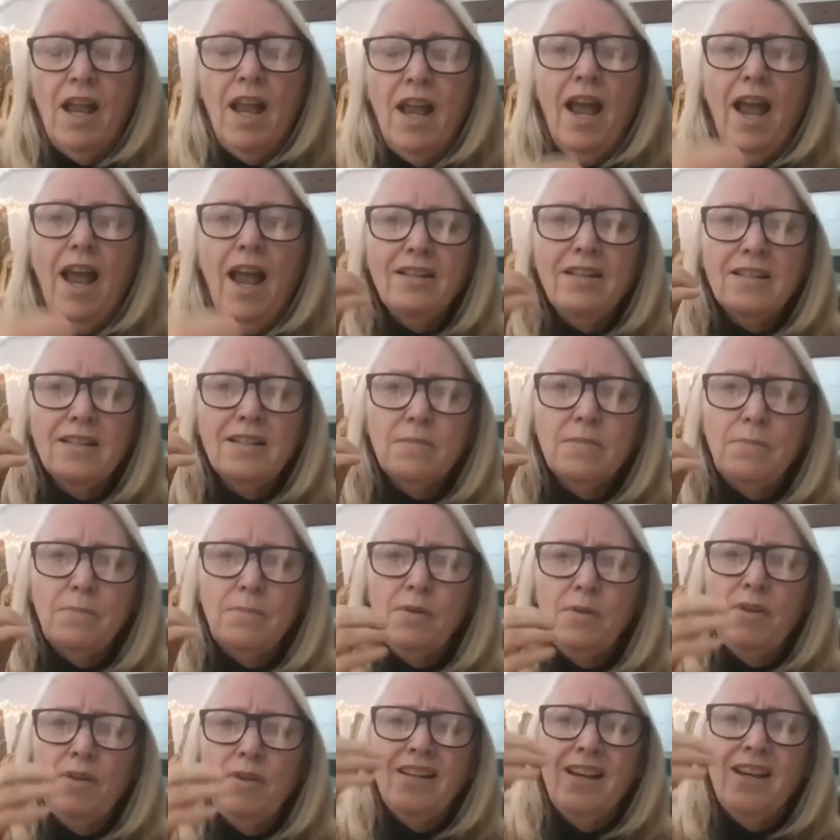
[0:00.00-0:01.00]
And
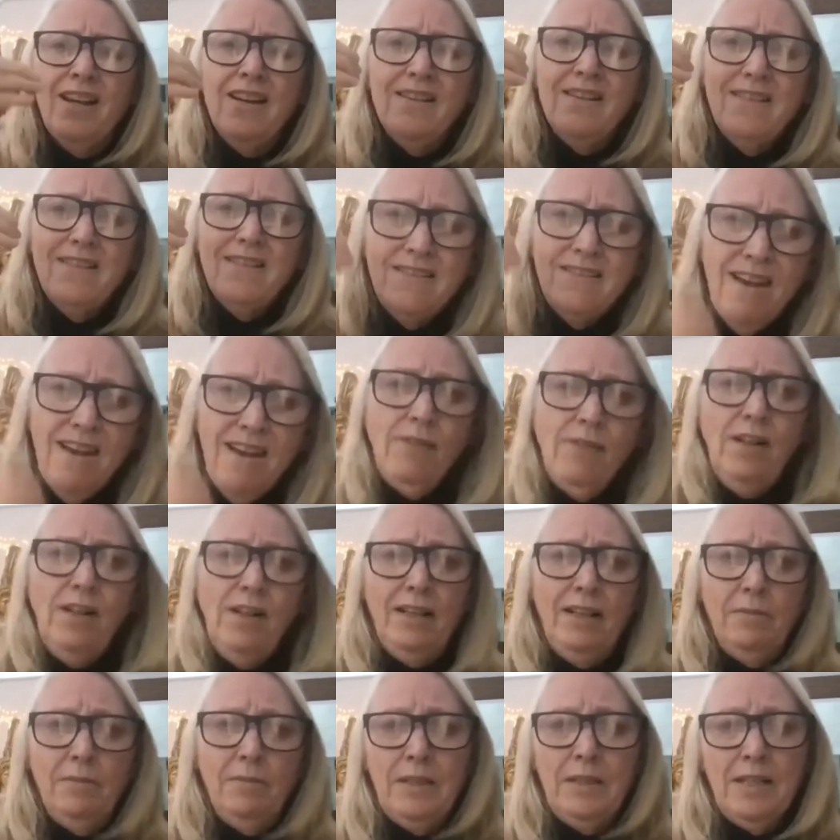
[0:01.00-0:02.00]
spirit never
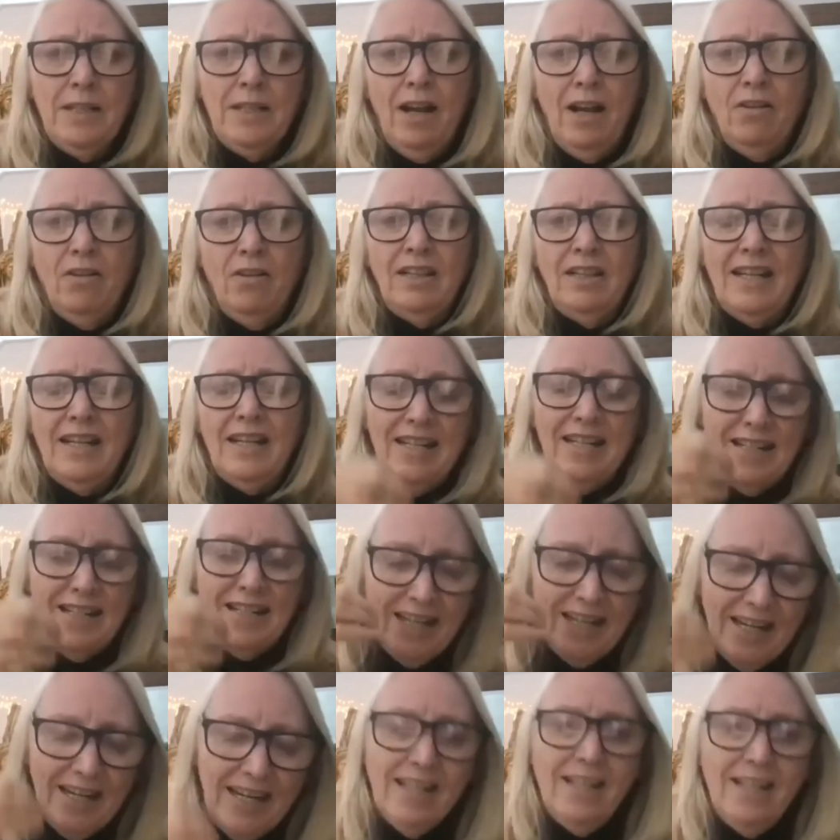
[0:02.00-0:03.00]
let me down in
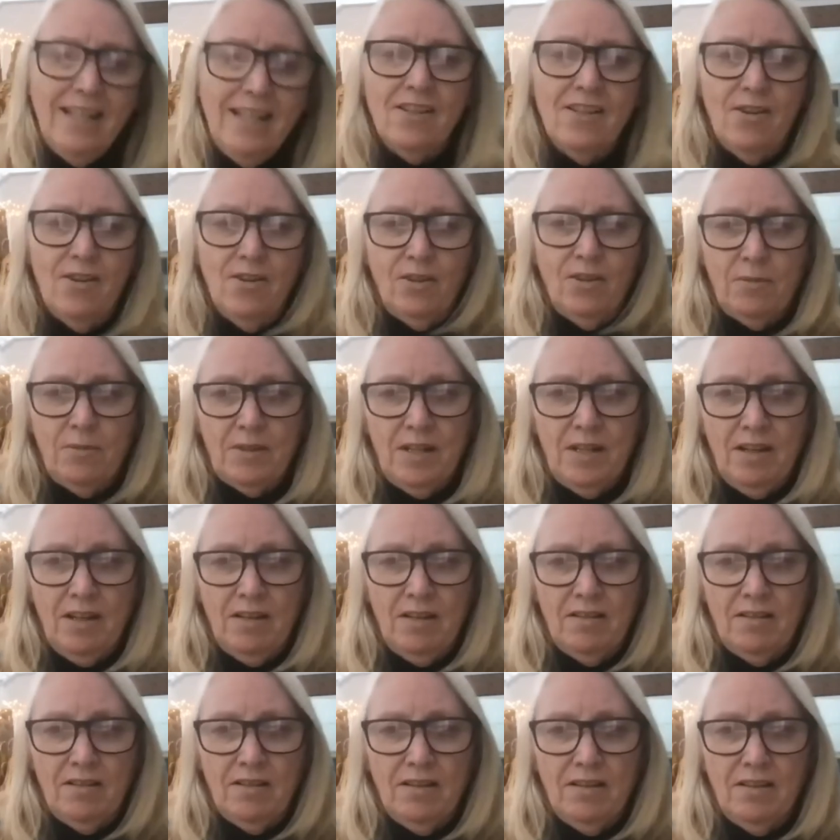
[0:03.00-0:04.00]
any
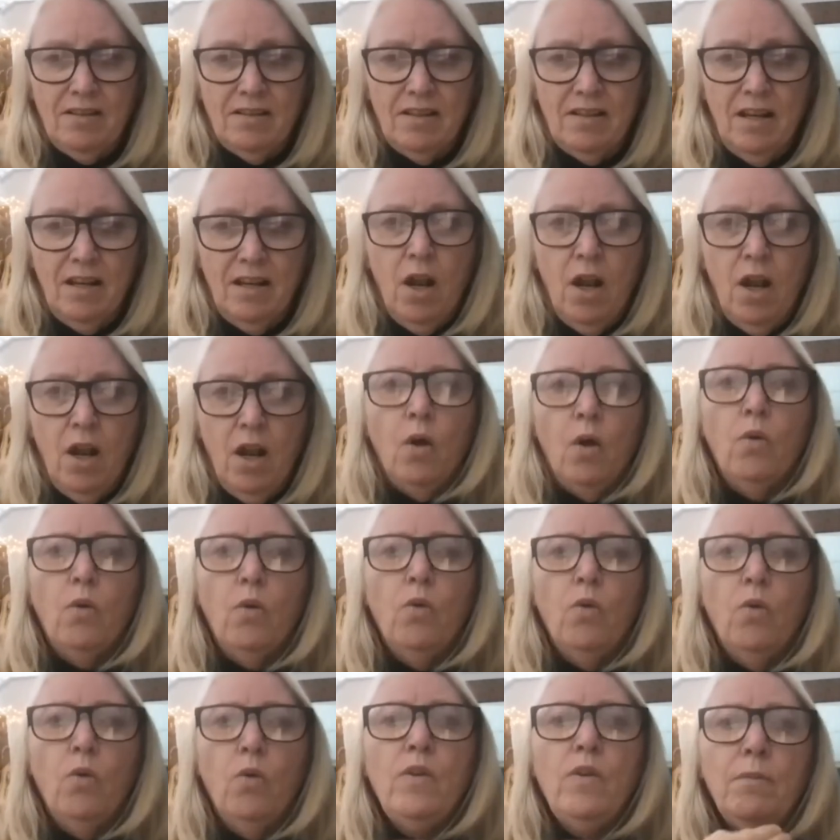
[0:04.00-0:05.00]
circumstances
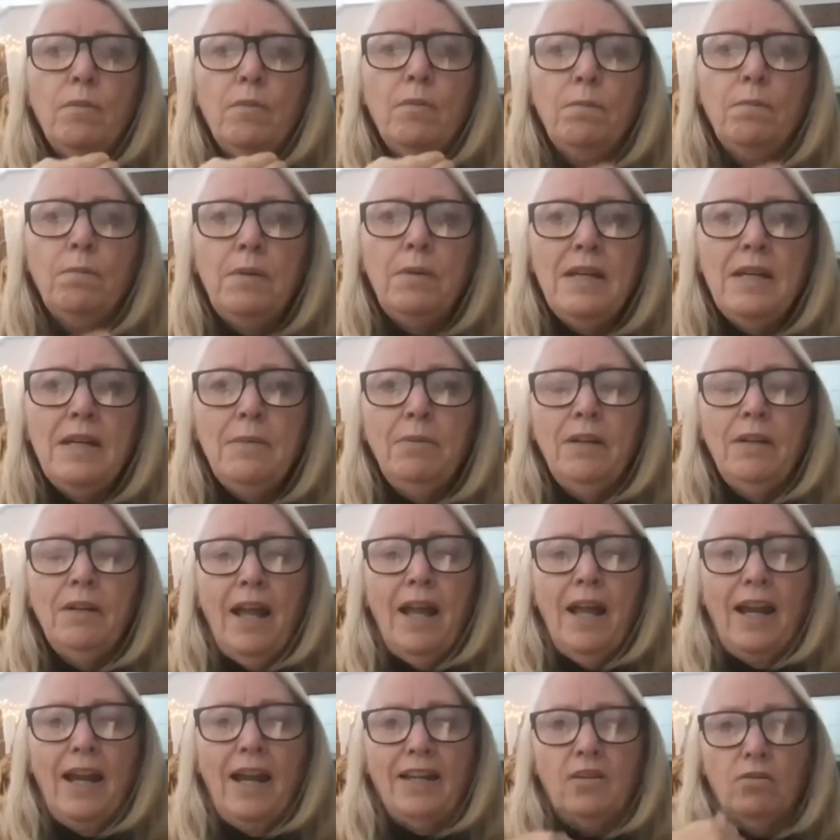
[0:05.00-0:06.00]
with the people like
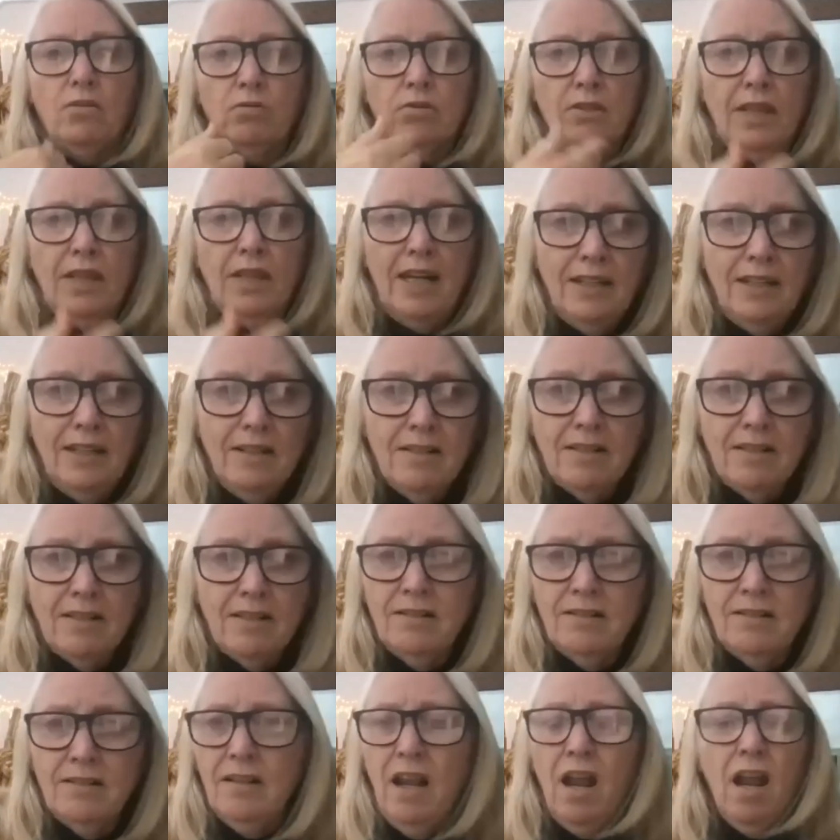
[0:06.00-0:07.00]
Gordon
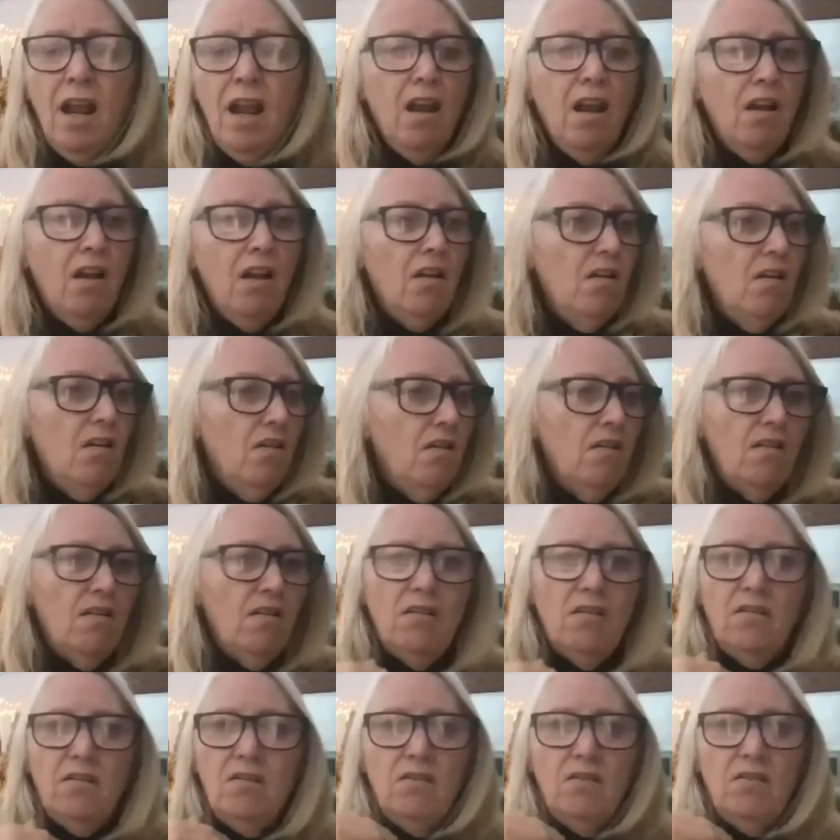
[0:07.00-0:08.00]
Higginson, uh,
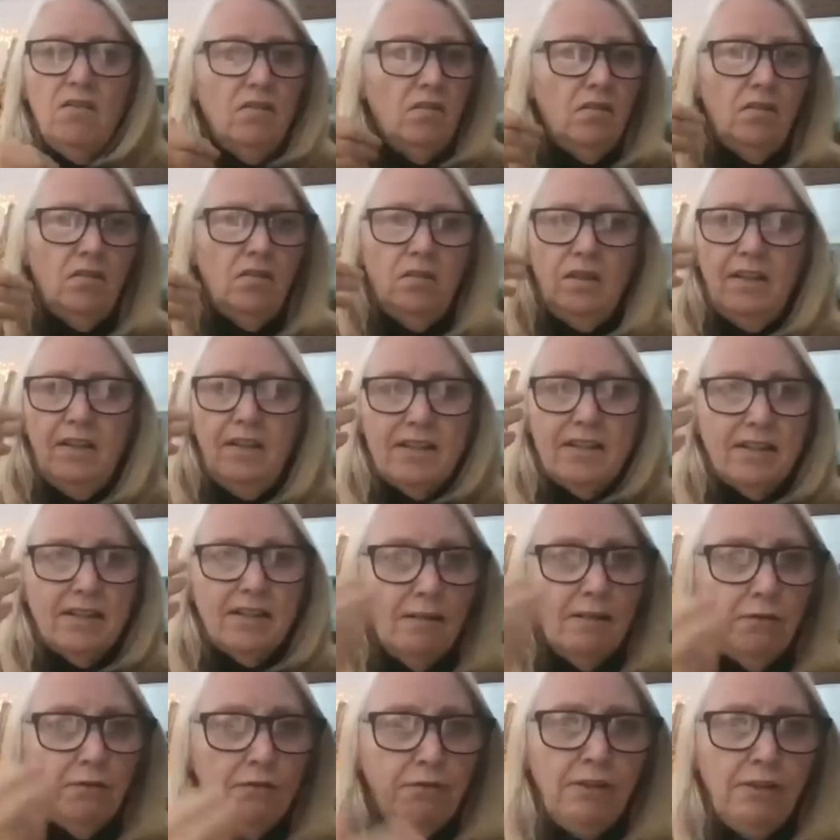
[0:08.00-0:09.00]
uh,
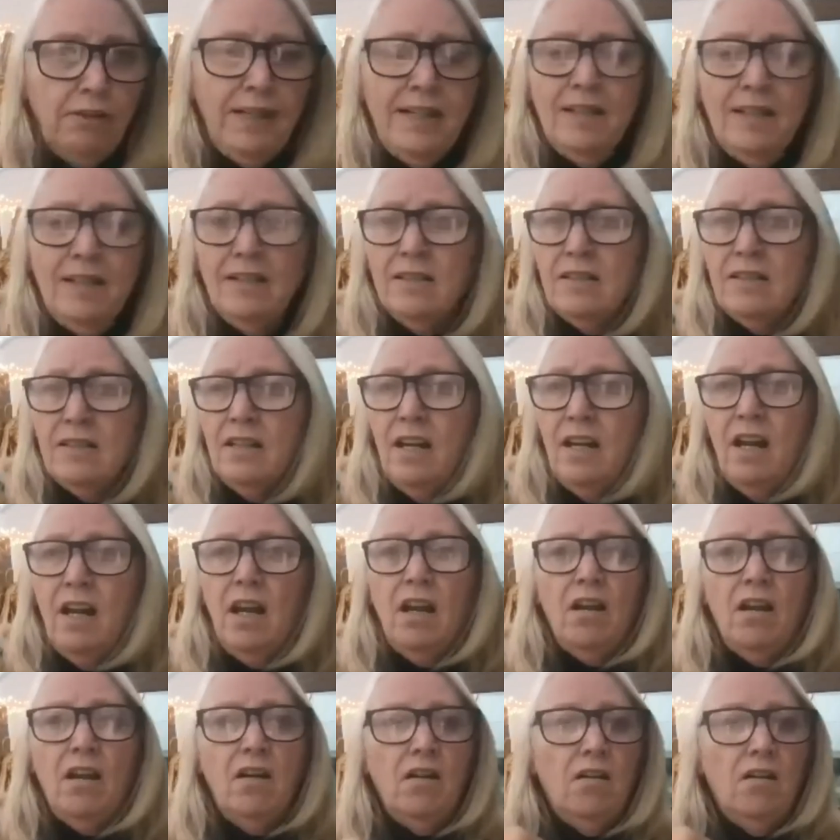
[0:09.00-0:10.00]
Leslie Flint,
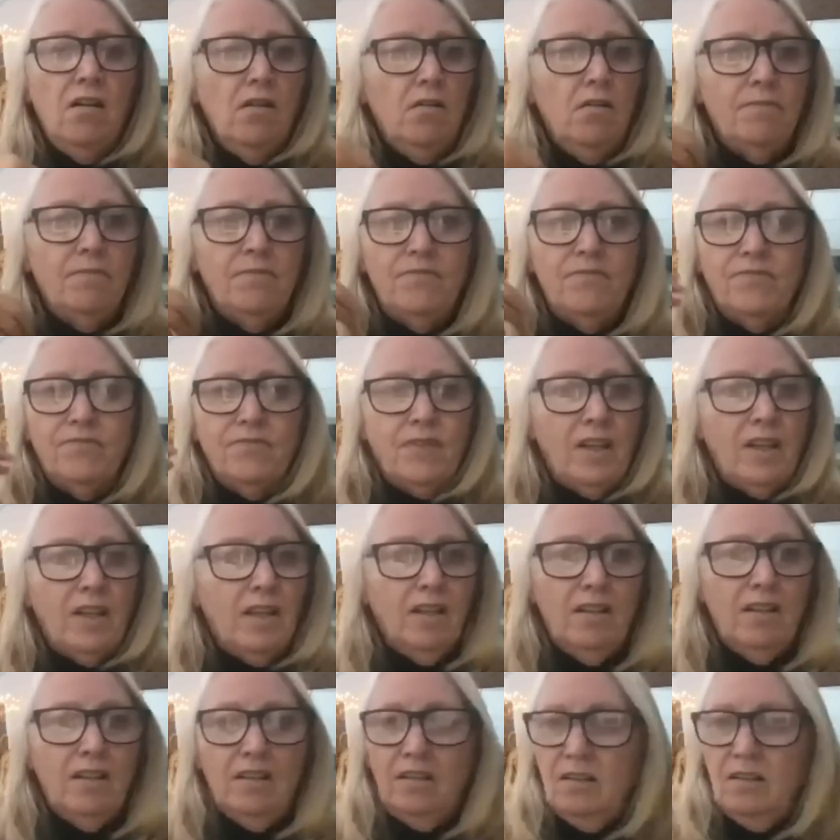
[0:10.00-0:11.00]
um,
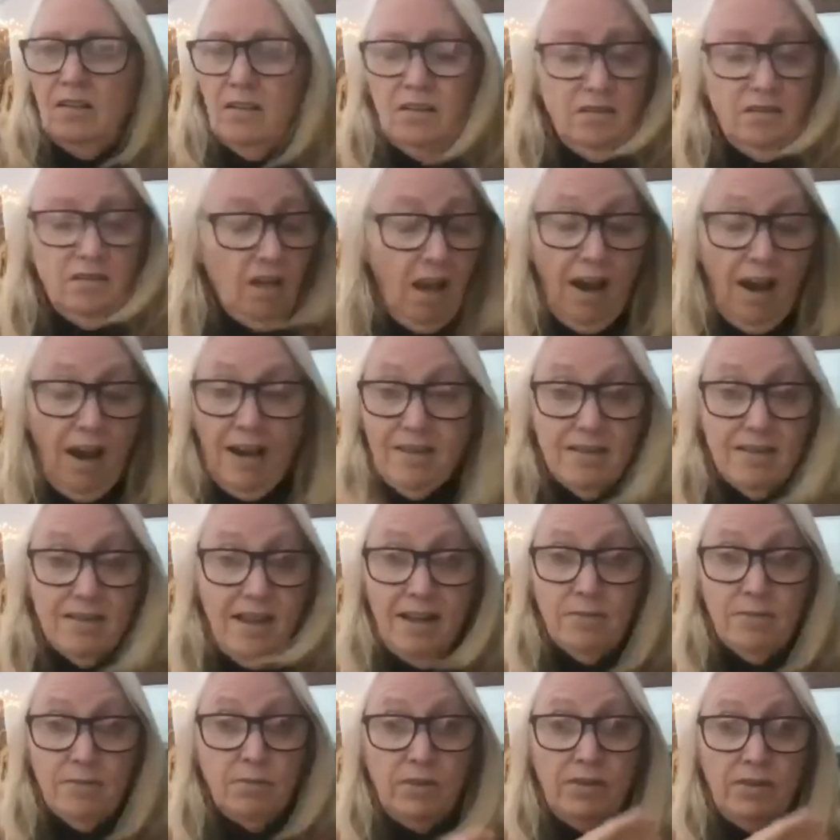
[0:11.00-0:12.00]
uh, I
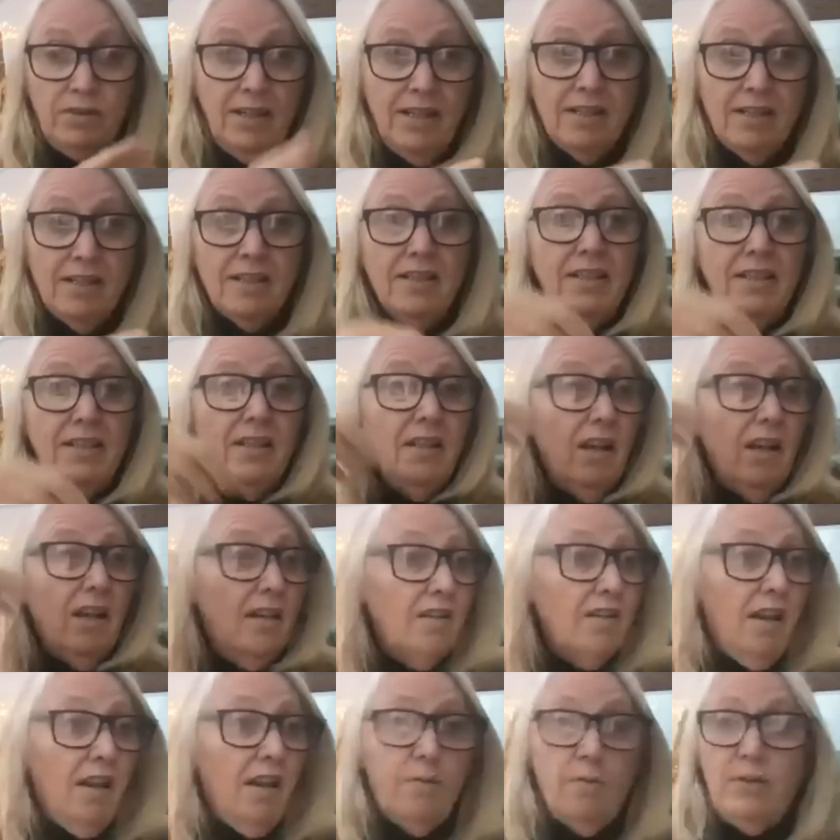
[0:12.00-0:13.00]
sat with Leslie,
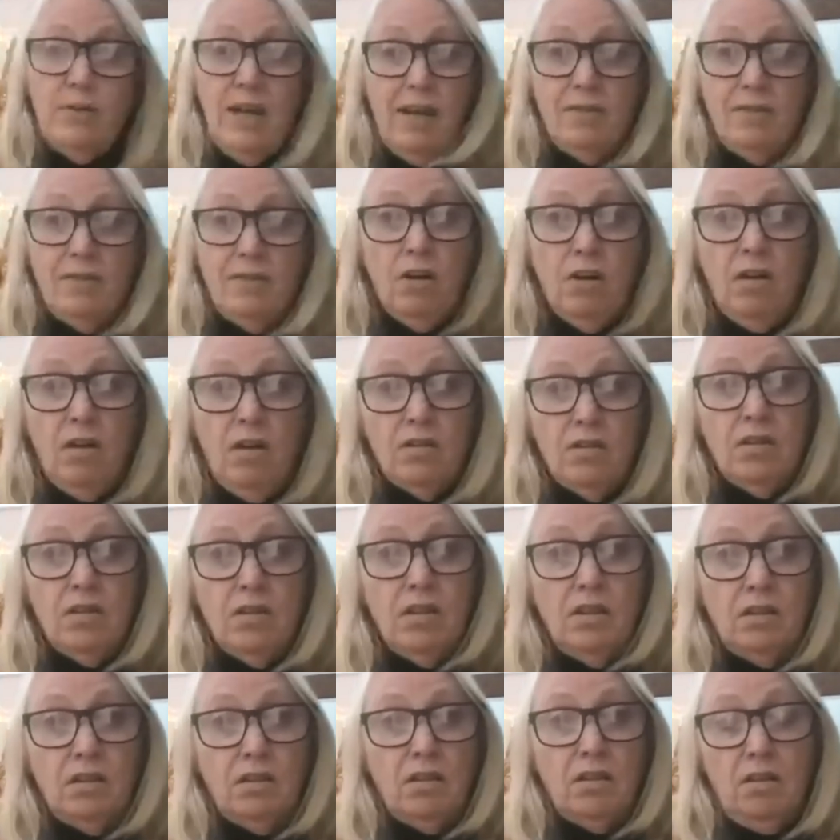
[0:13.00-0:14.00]
uh, and we have got
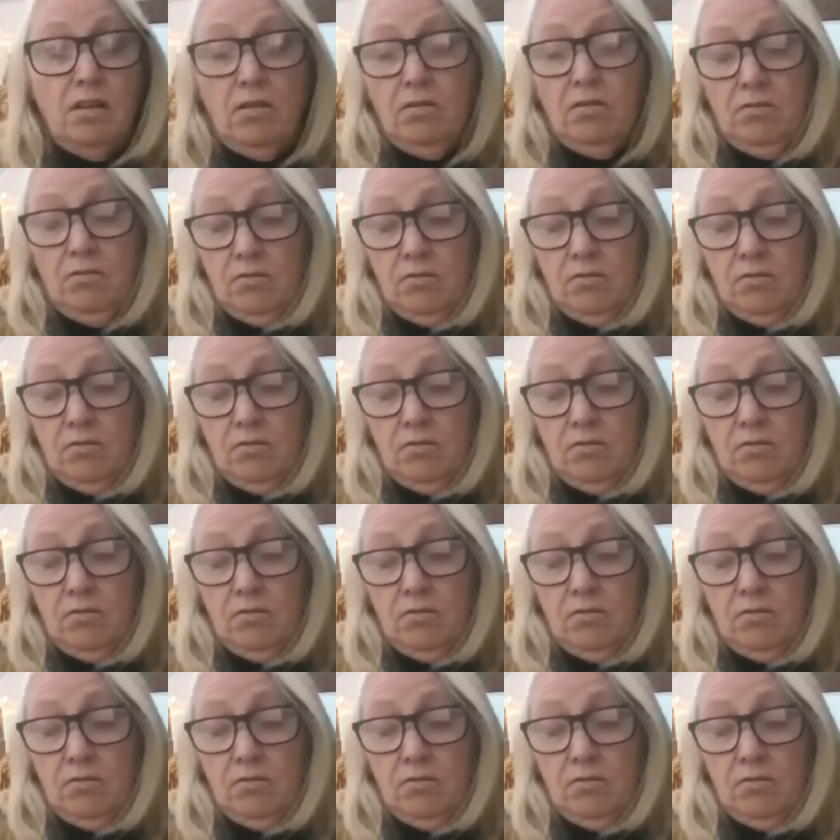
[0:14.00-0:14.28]
uh, uh,